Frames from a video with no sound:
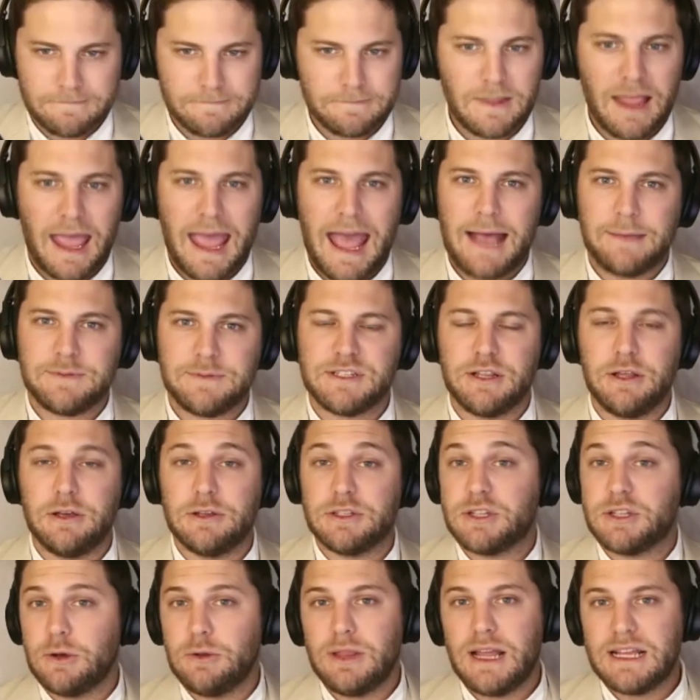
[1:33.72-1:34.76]
Absolutely.
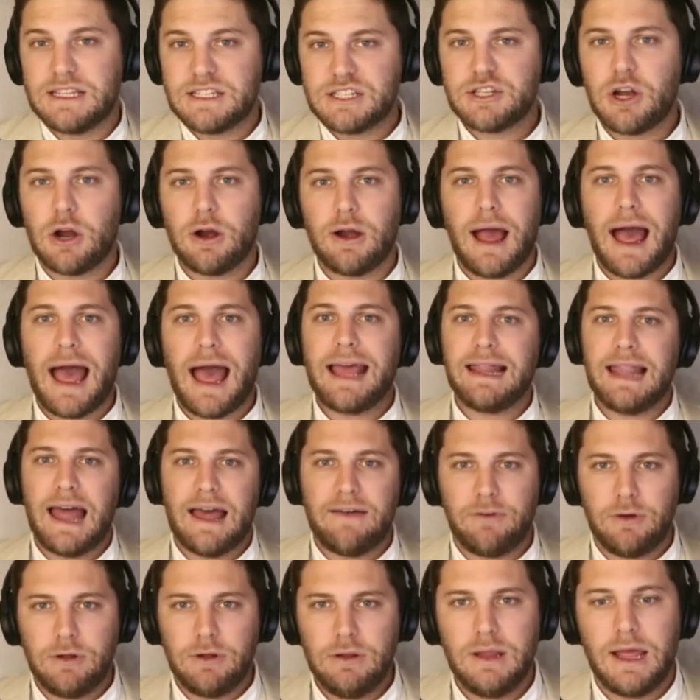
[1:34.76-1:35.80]
So let's start high
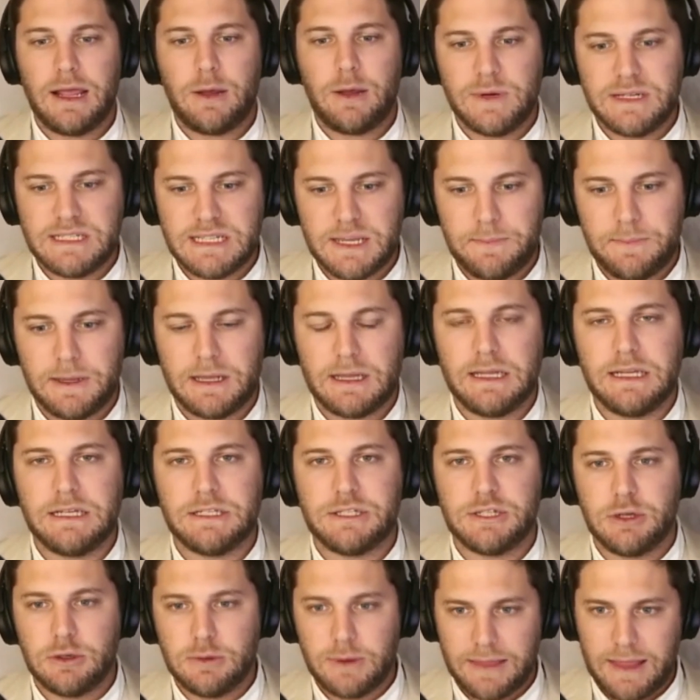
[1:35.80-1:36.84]
level, like we typically
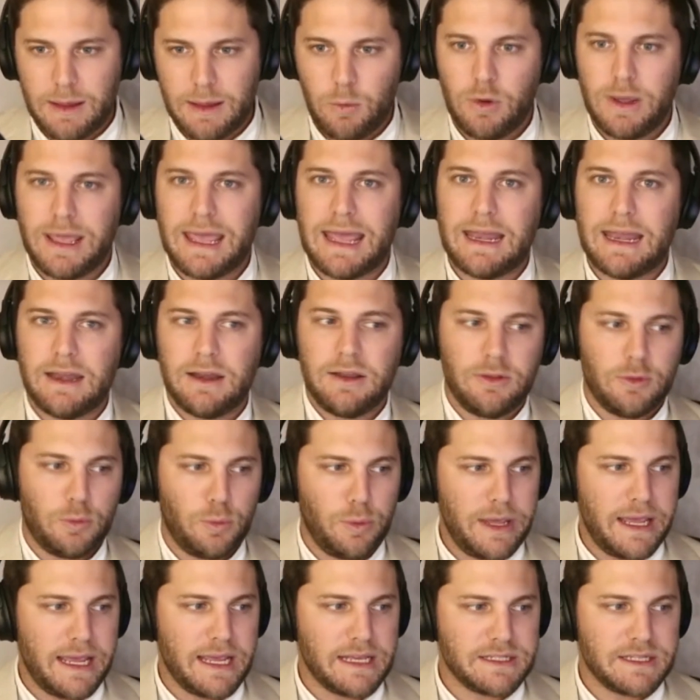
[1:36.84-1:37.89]
do, and then we'll get into the
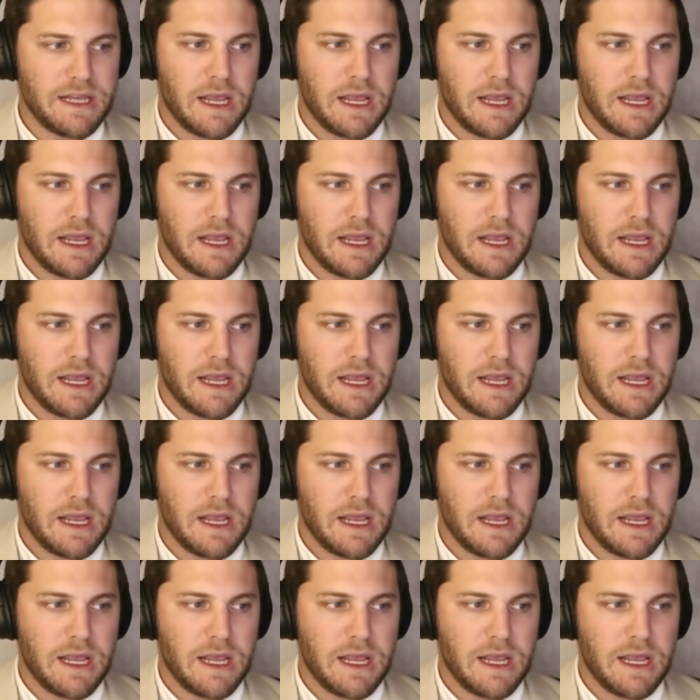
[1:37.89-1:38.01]
weeds.